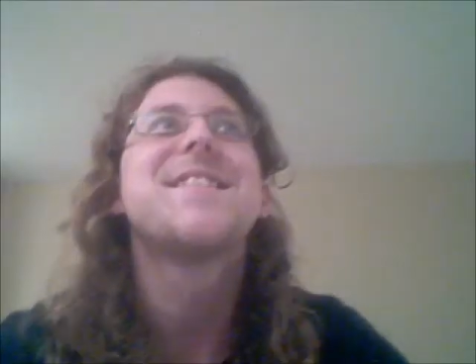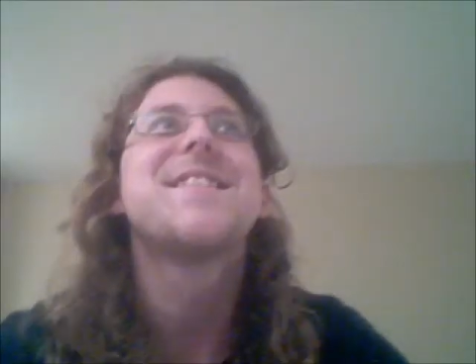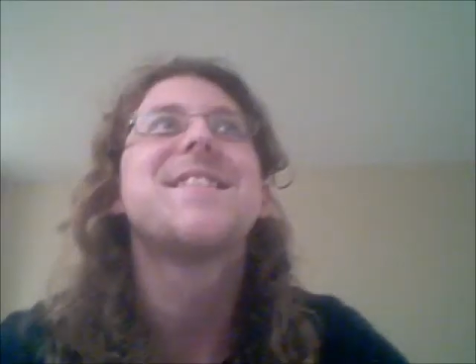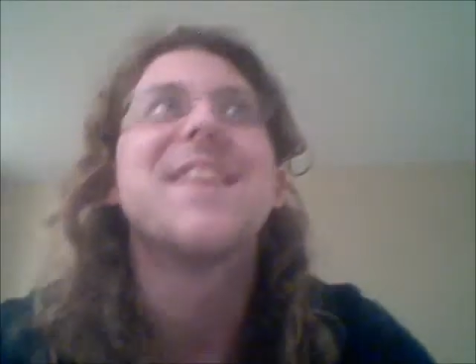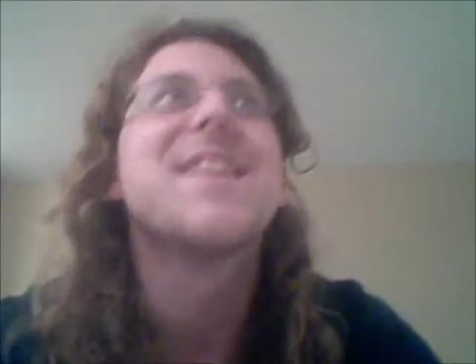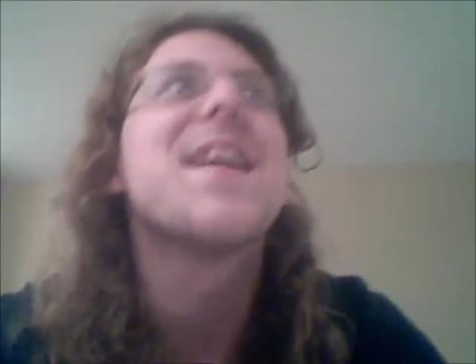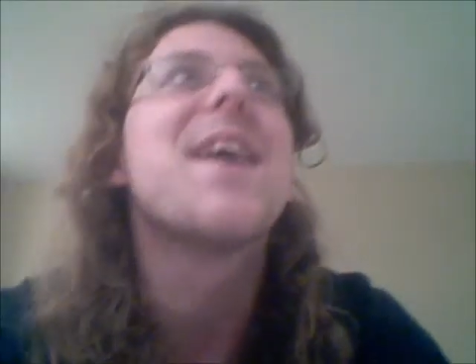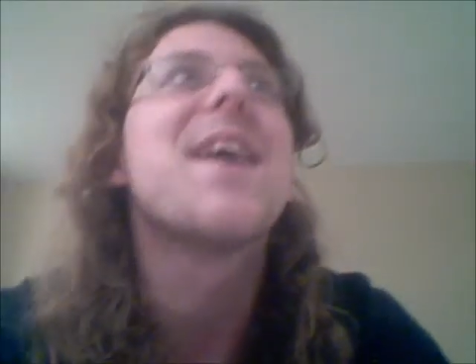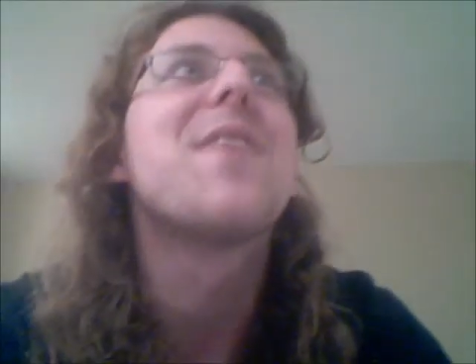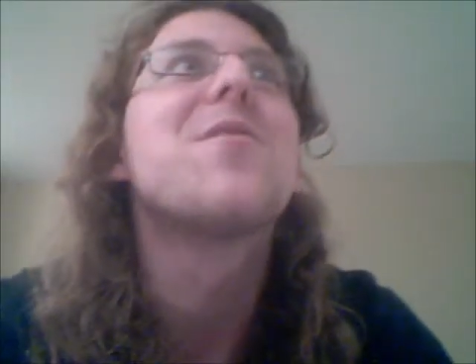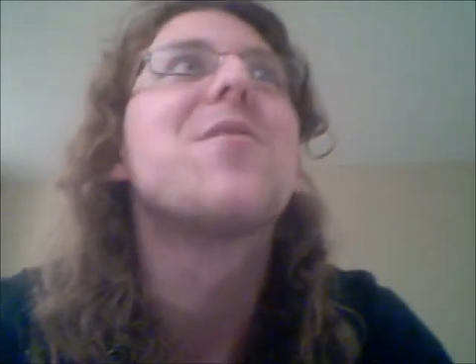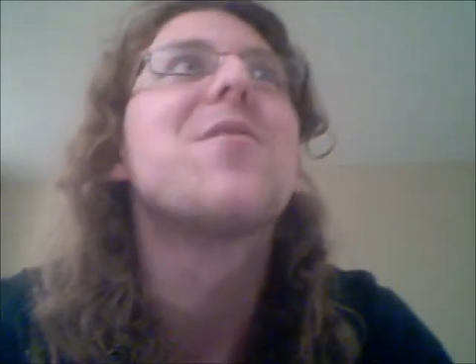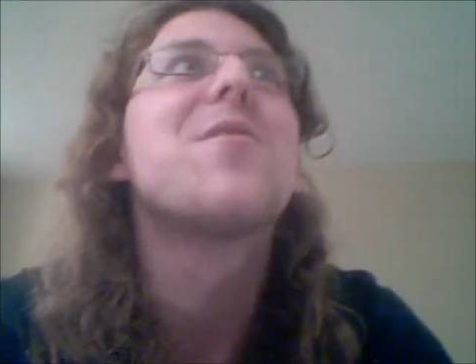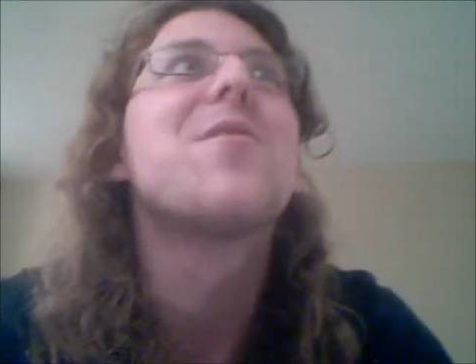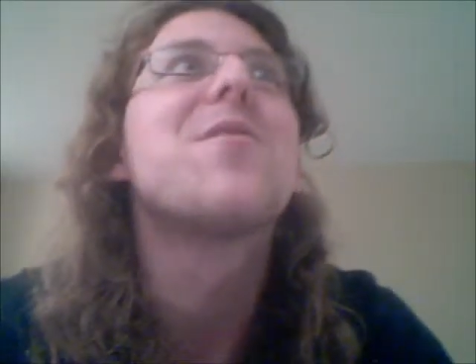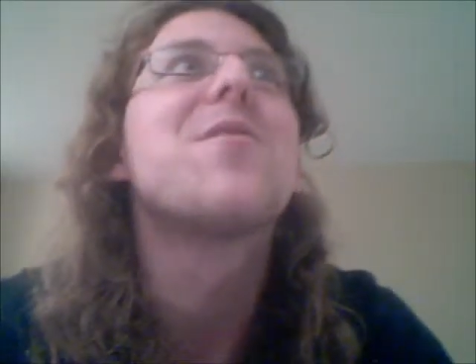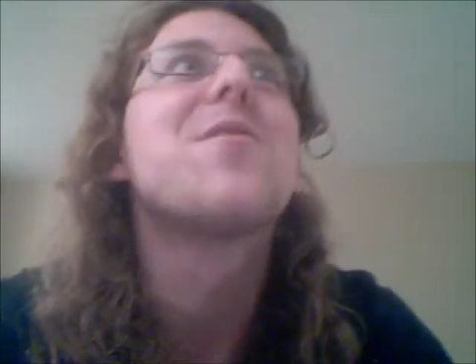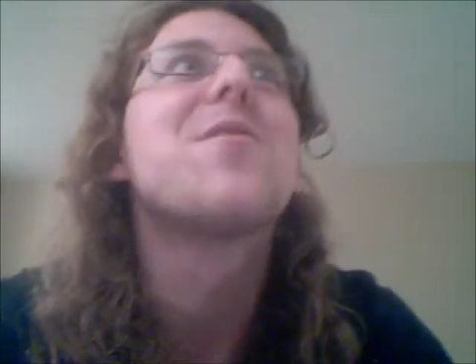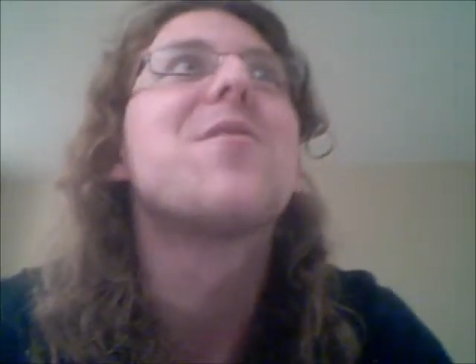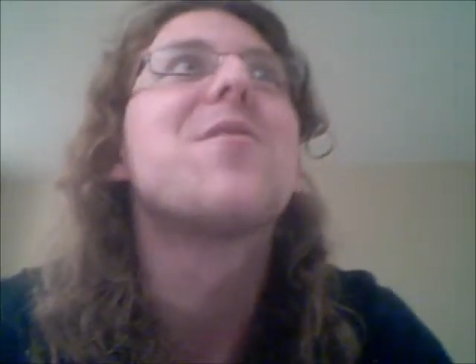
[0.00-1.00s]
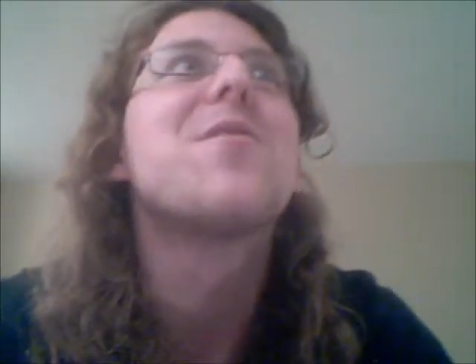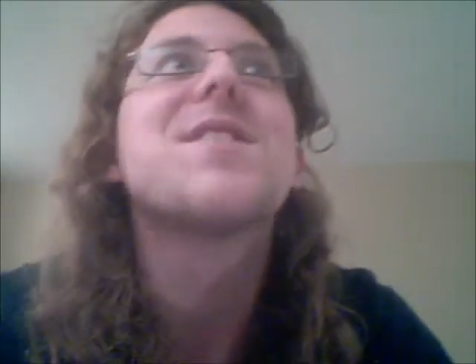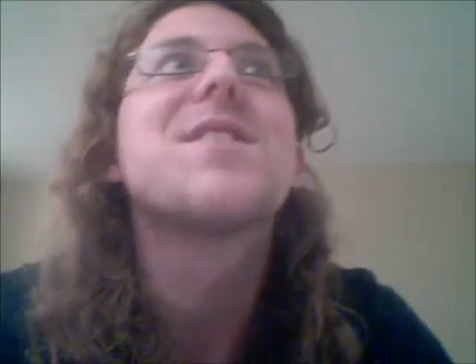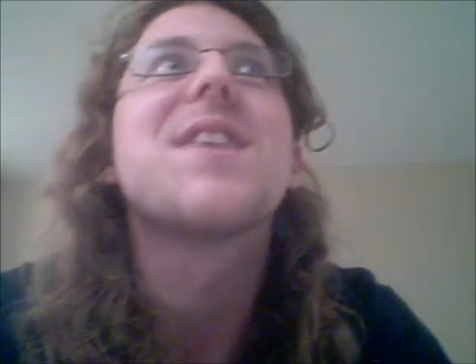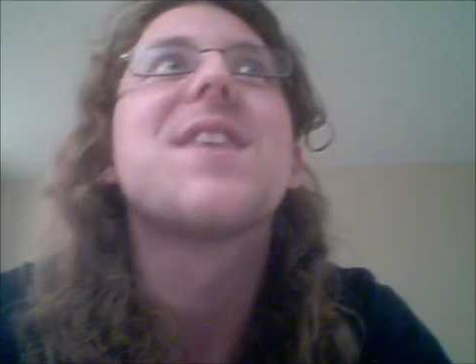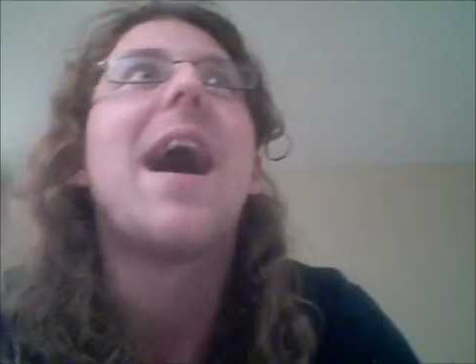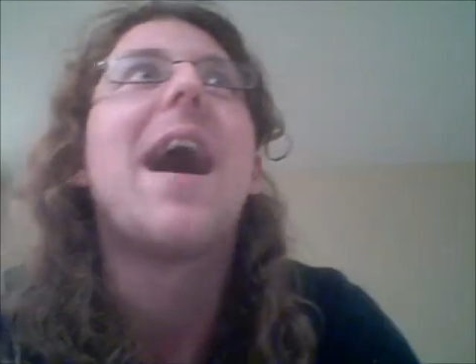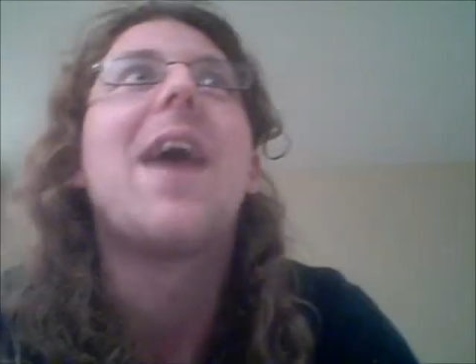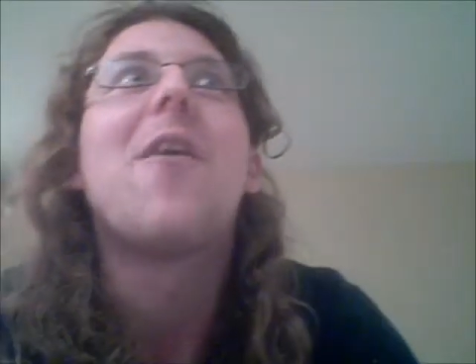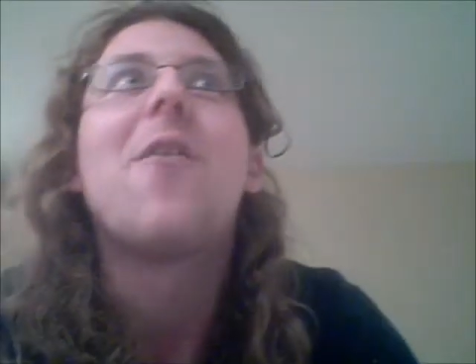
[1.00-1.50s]
that was like,
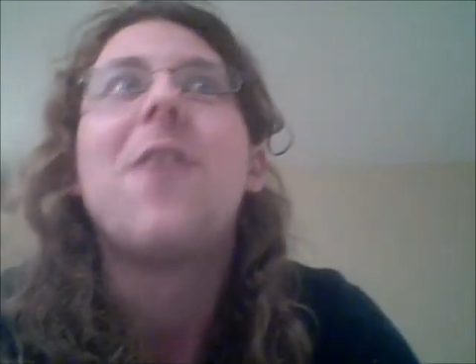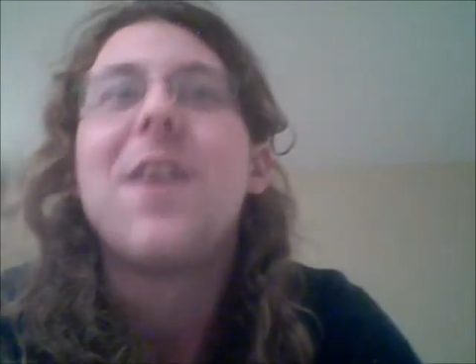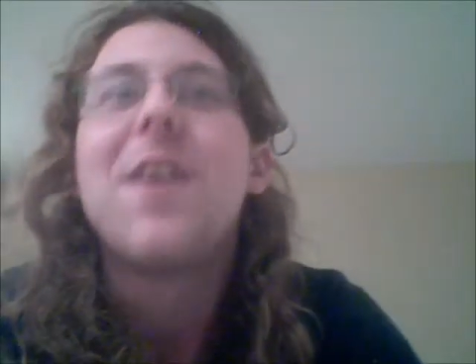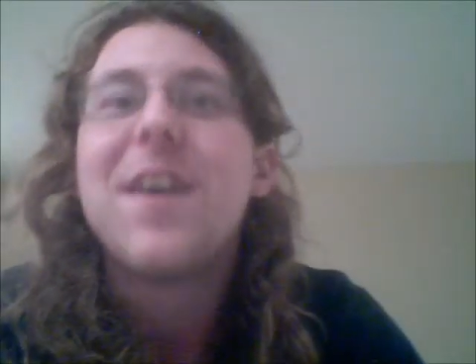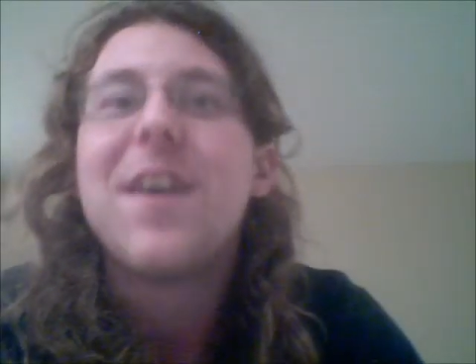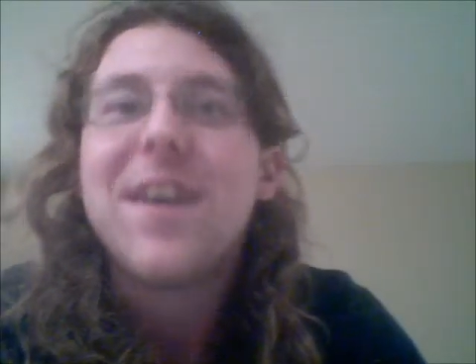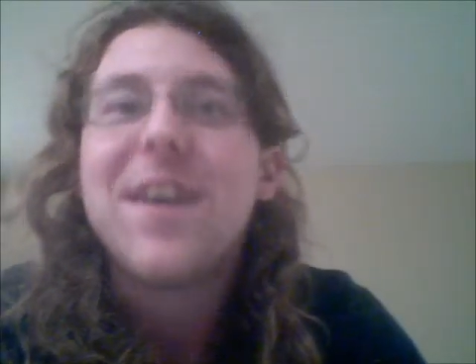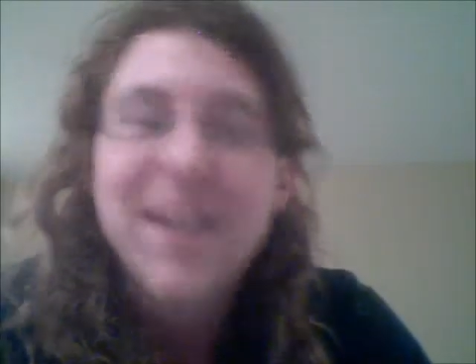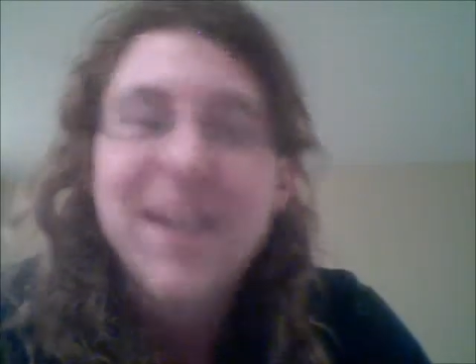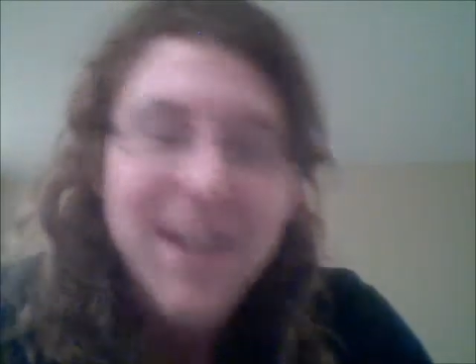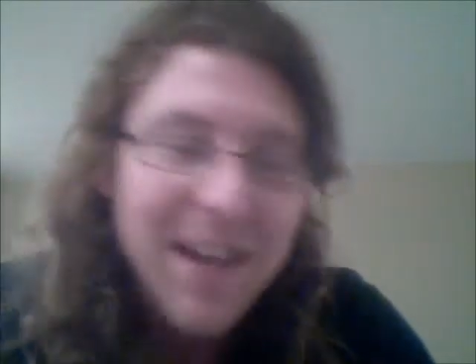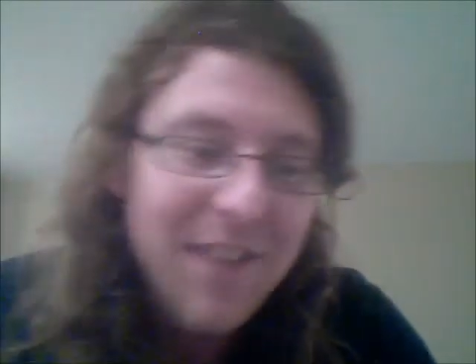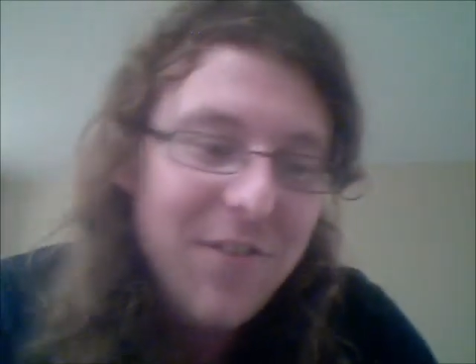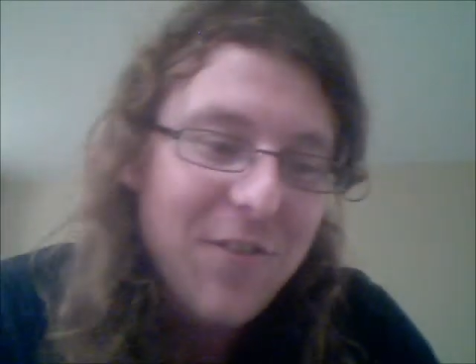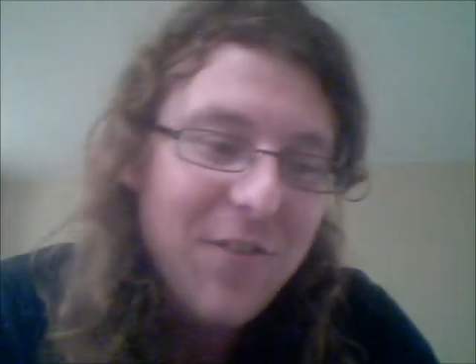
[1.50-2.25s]
wow. Even